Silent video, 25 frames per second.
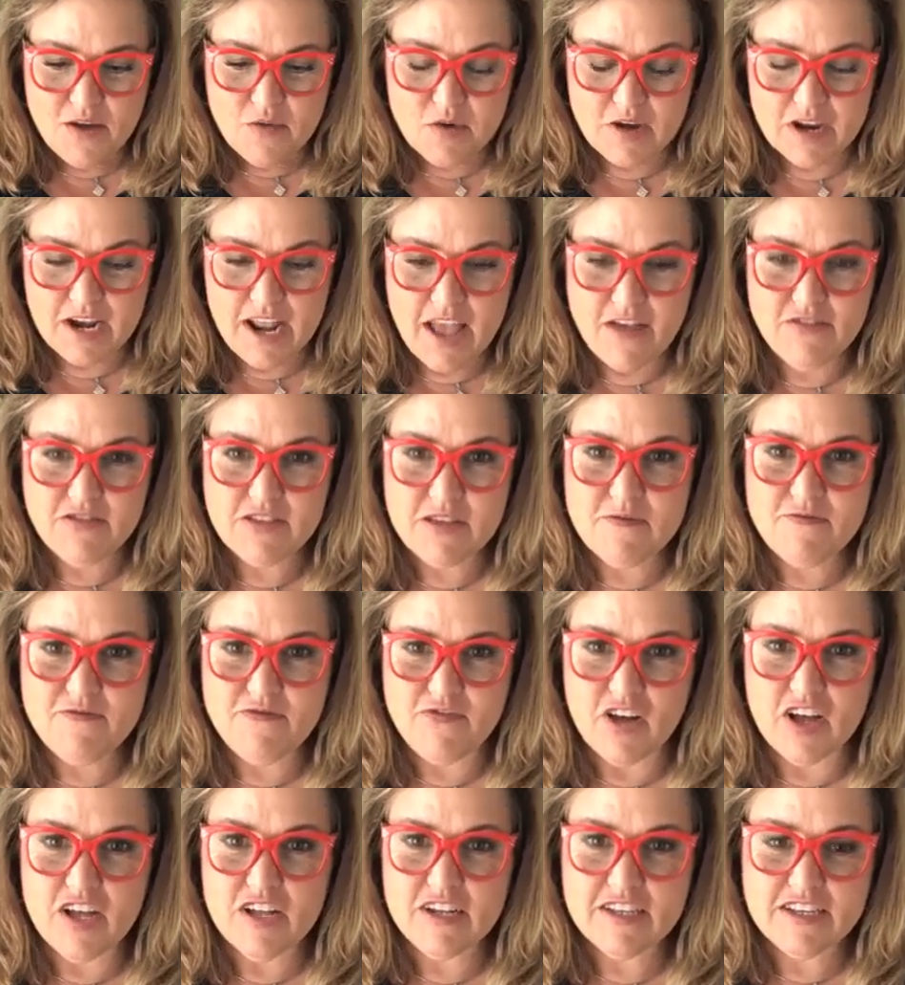We're gonna have some
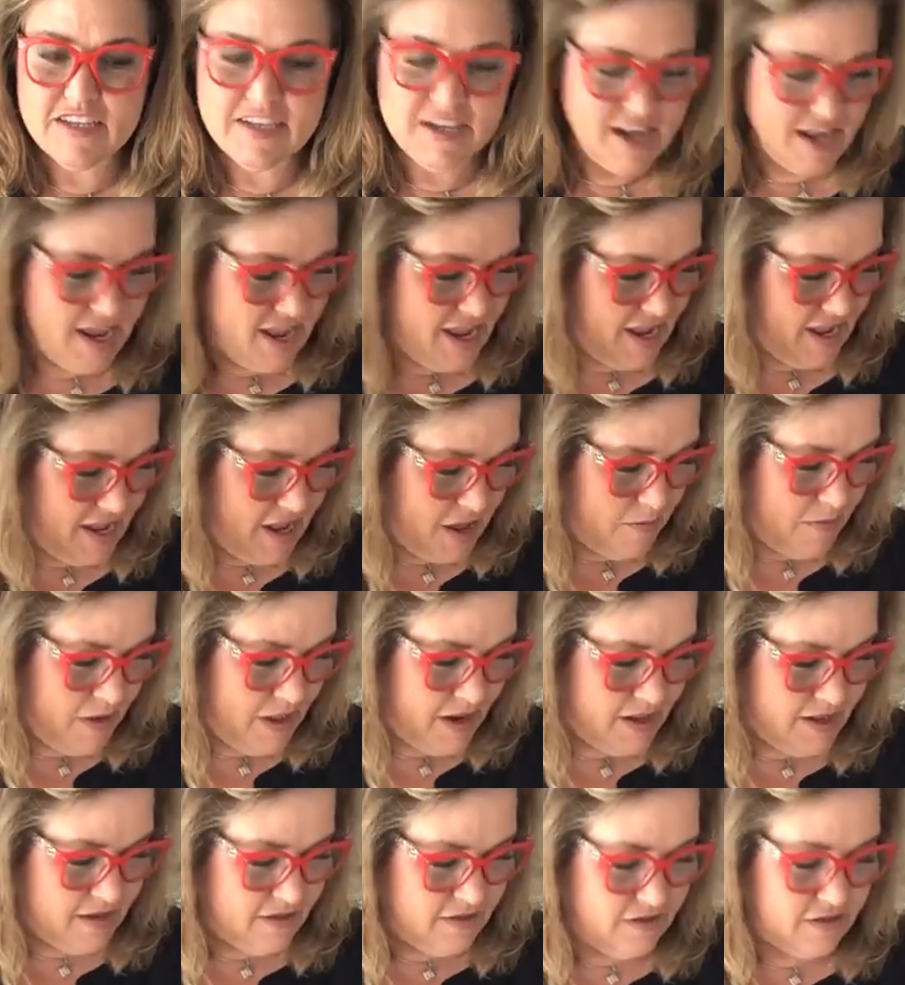fun today. Come
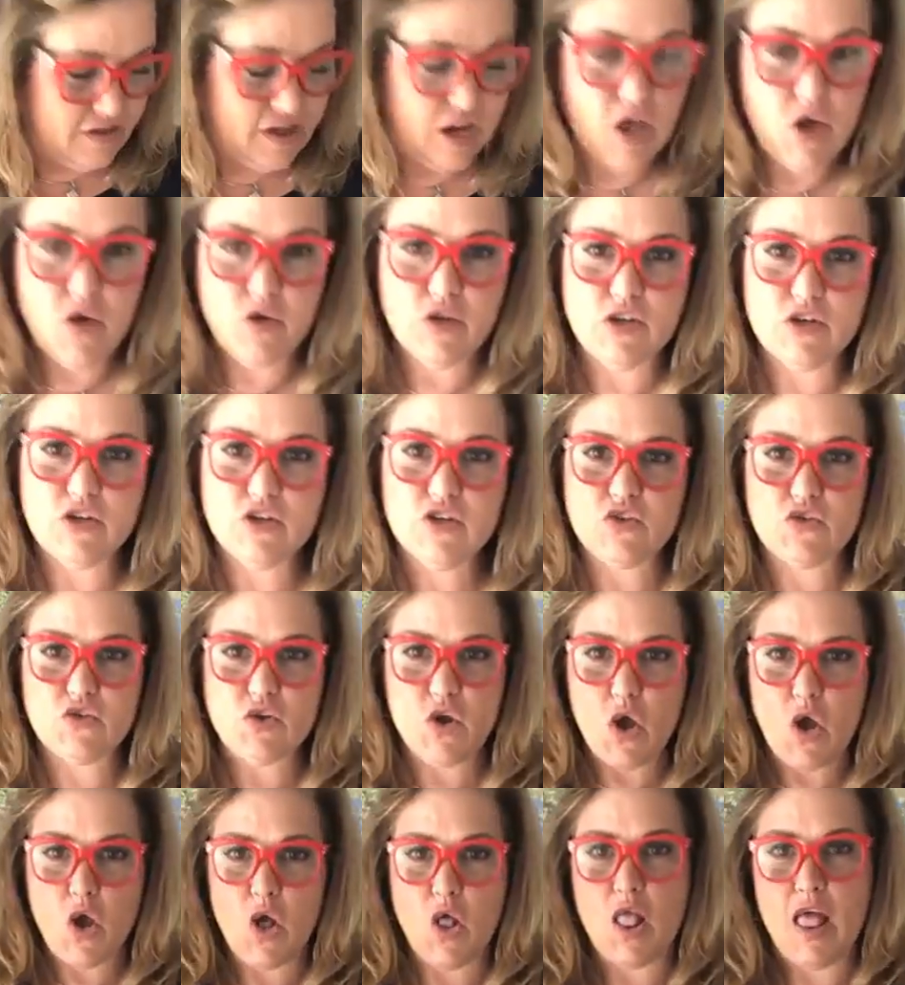on in, slow your
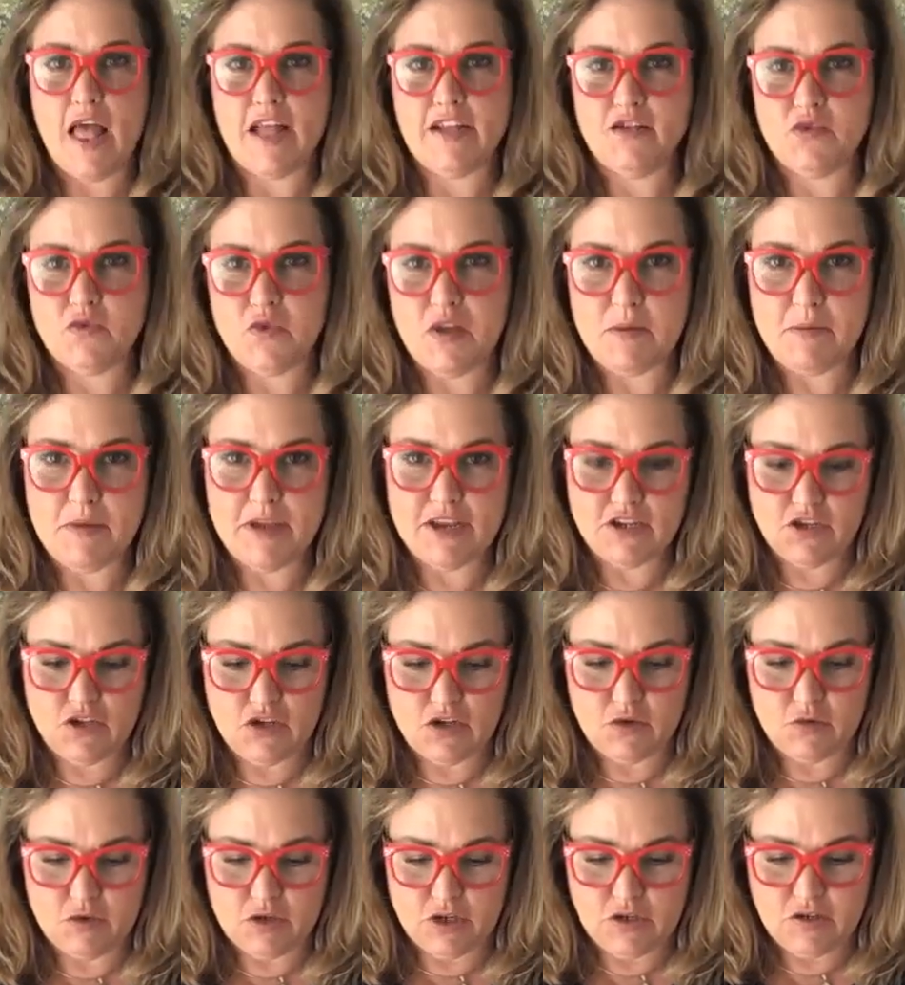scroll. I just wanna make
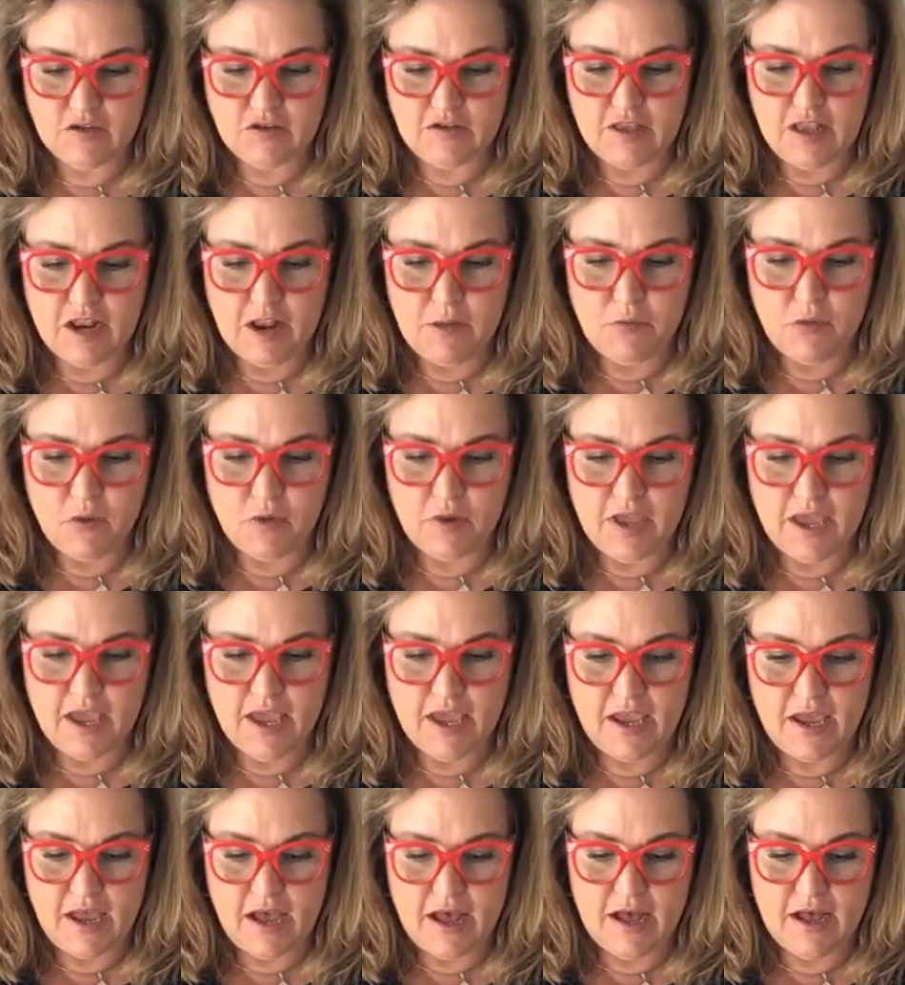sure we're just set up
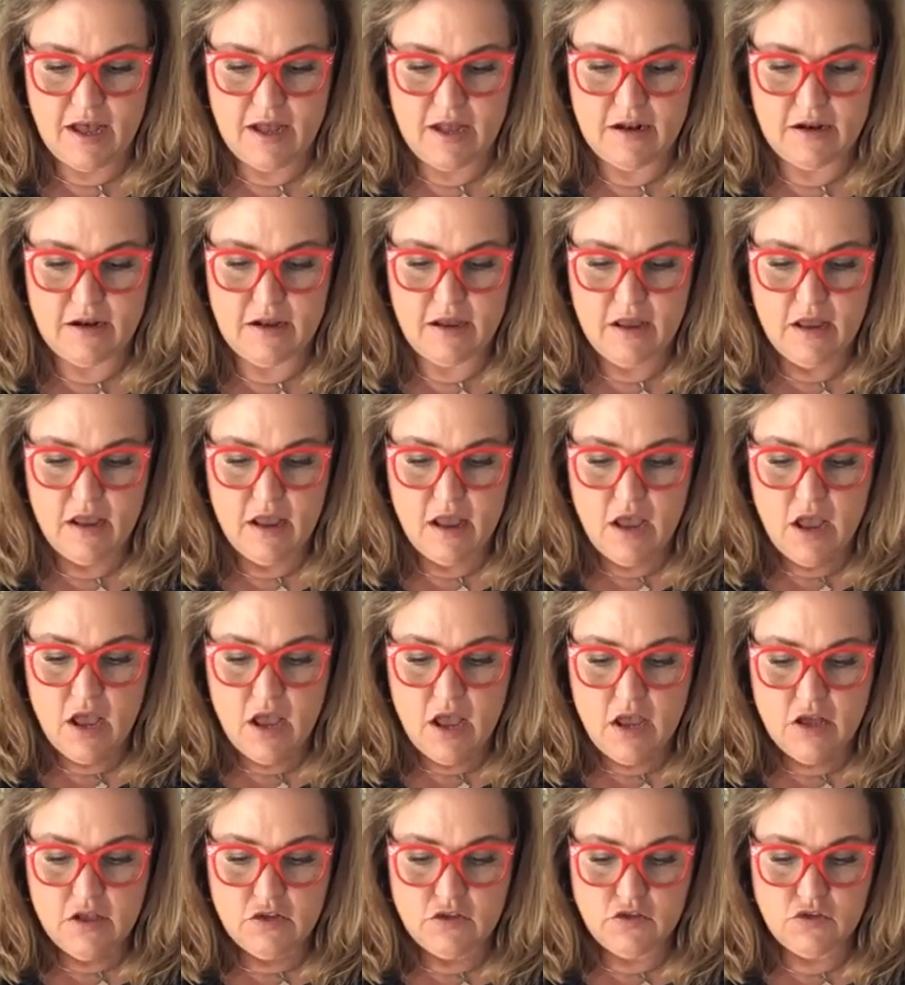okay on
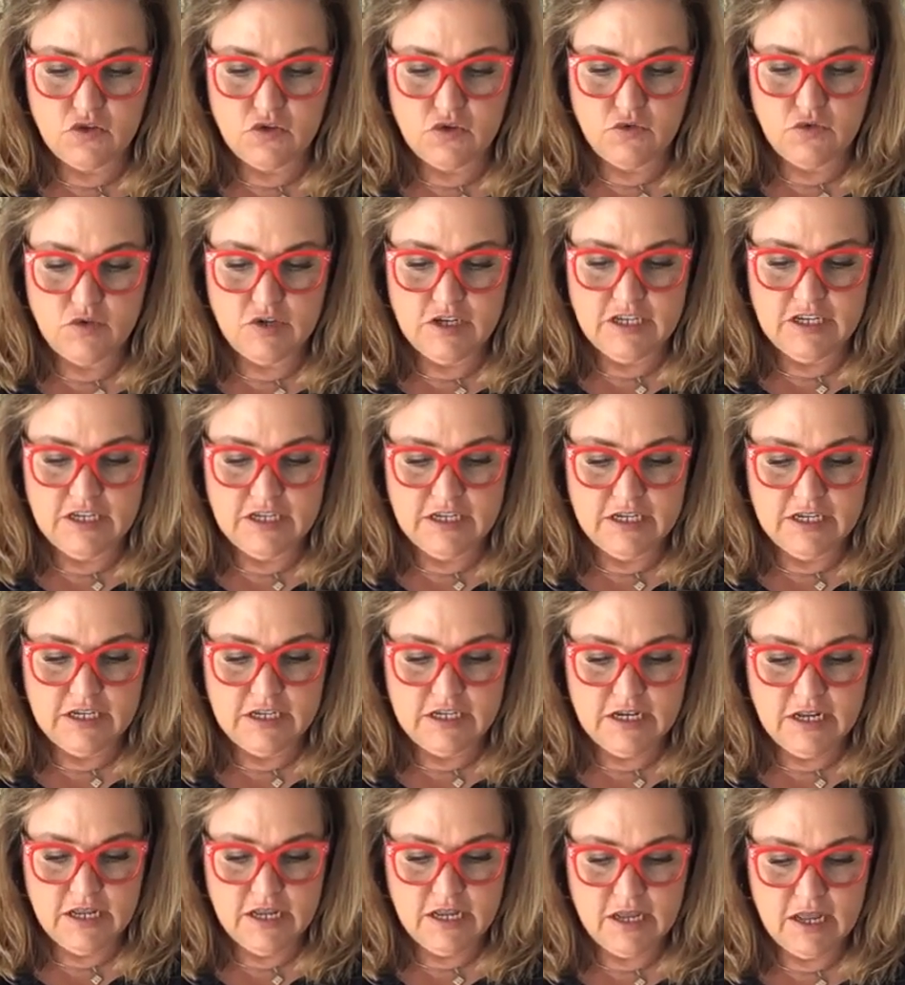
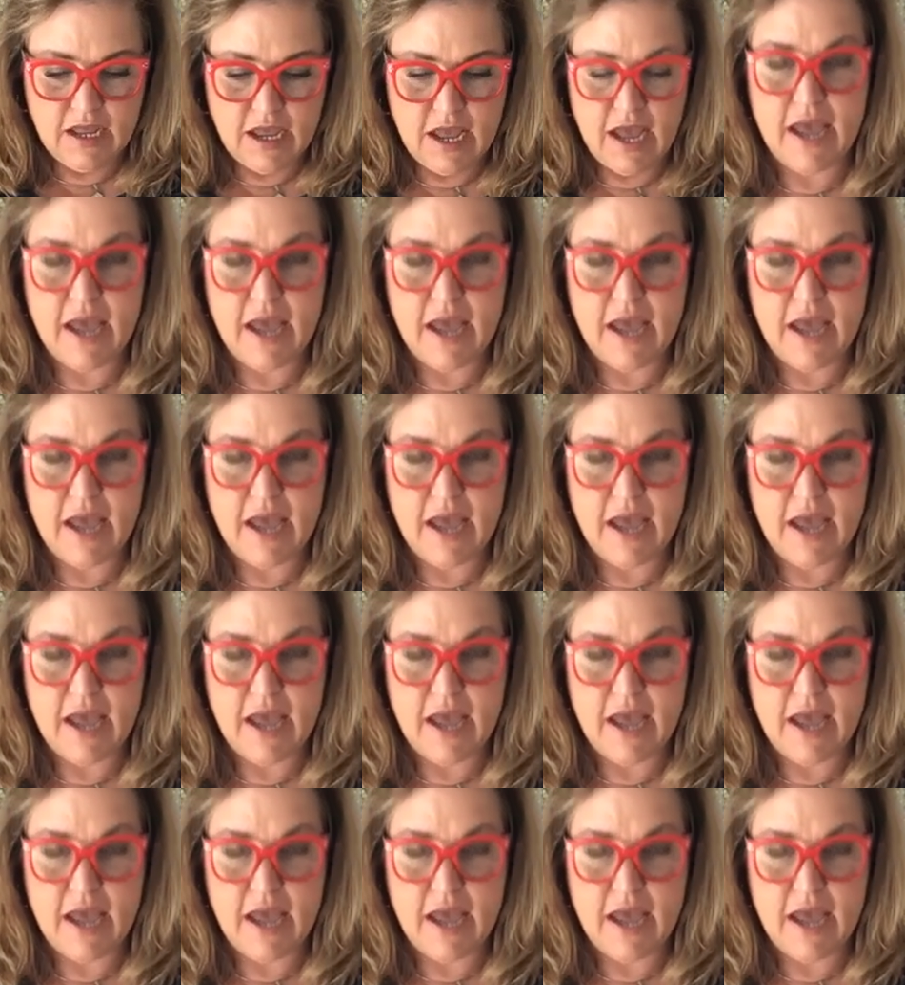screen.